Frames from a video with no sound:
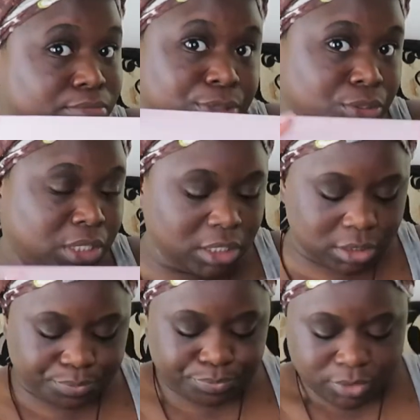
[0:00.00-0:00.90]
on
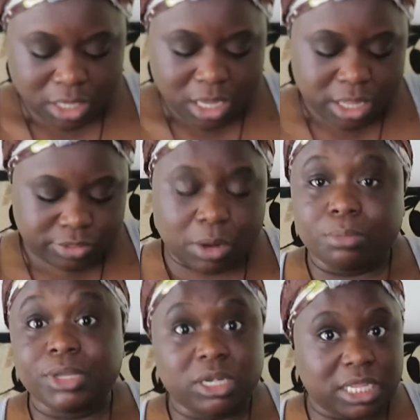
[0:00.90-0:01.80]
beauty that
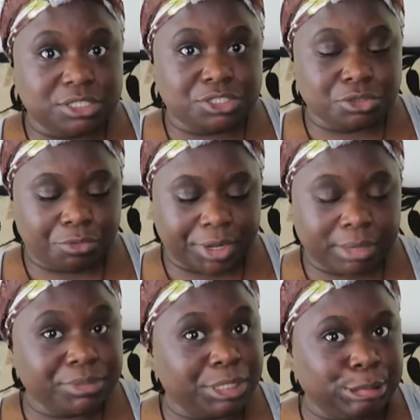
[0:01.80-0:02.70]
will be on
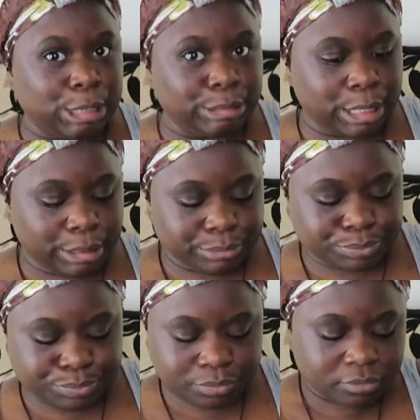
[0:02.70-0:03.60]
Instagram, yeah, yeah.
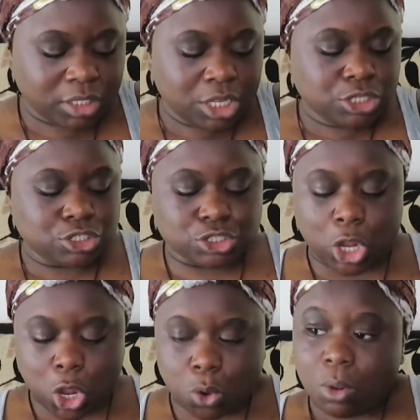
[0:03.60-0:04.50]

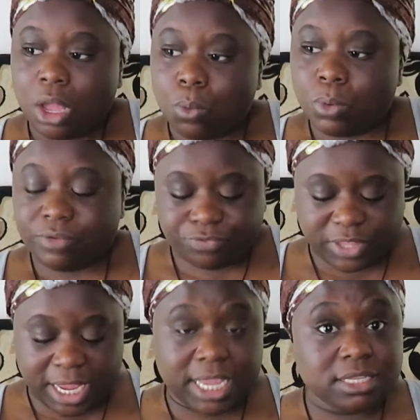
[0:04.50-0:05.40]
So with
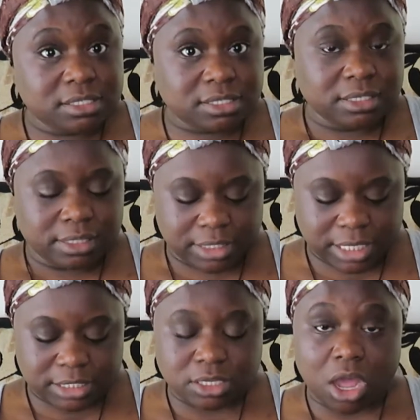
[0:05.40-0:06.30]
these,
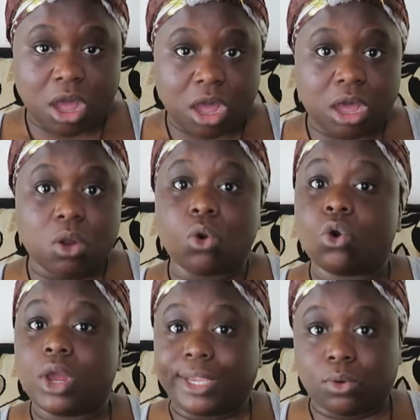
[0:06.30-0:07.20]
these are
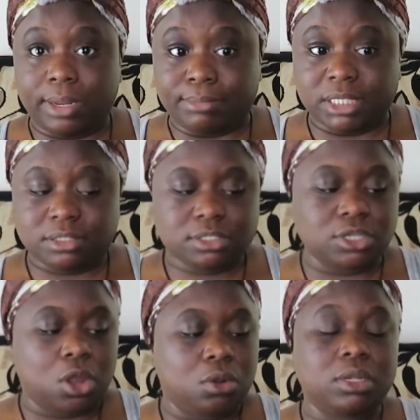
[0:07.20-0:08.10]
all equipment.
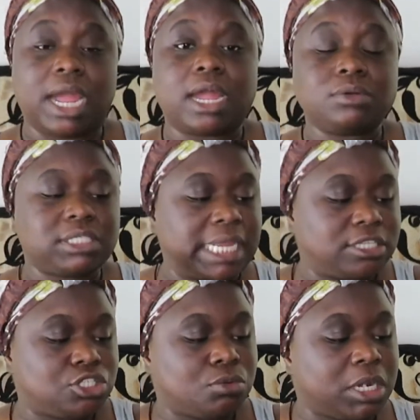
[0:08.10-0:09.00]
So like I was
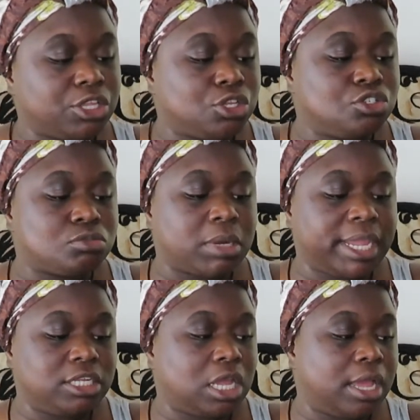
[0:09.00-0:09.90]
saying to you when I use my
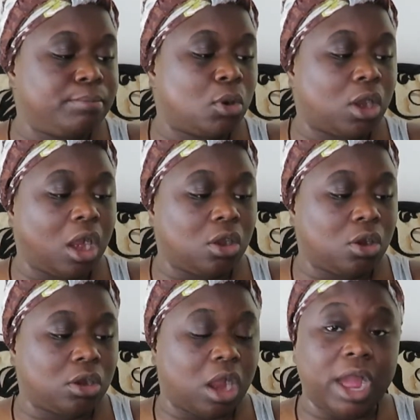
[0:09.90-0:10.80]
um,
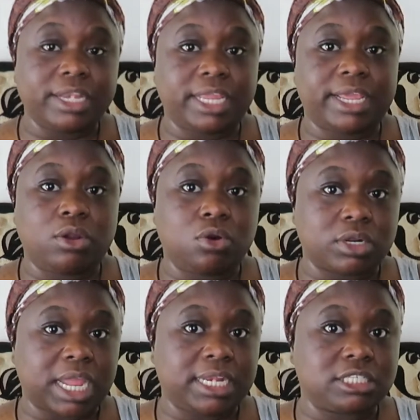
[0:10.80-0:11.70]
Garnier
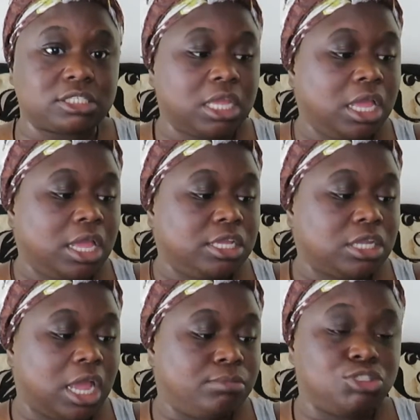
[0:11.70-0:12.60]
Organics
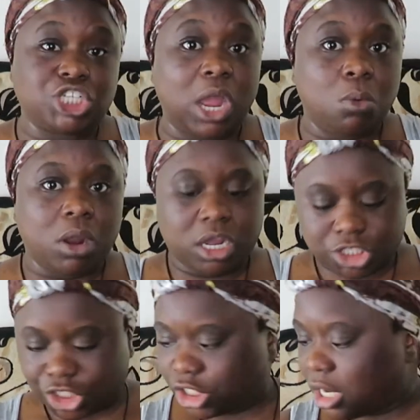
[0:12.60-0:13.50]
um, gel
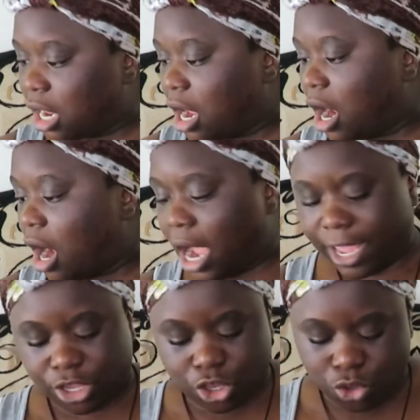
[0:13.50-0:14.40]
wash,
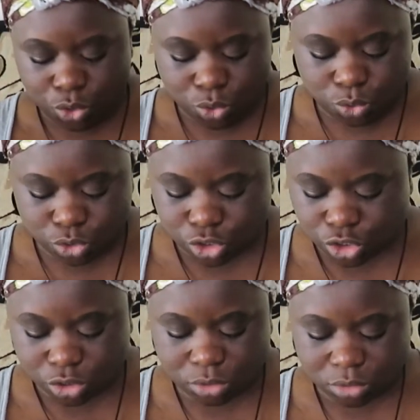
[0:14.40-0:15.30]
I
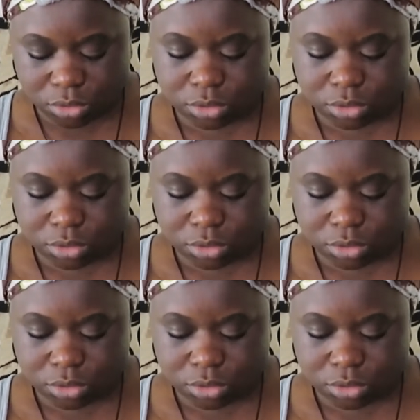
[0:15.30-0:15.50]
use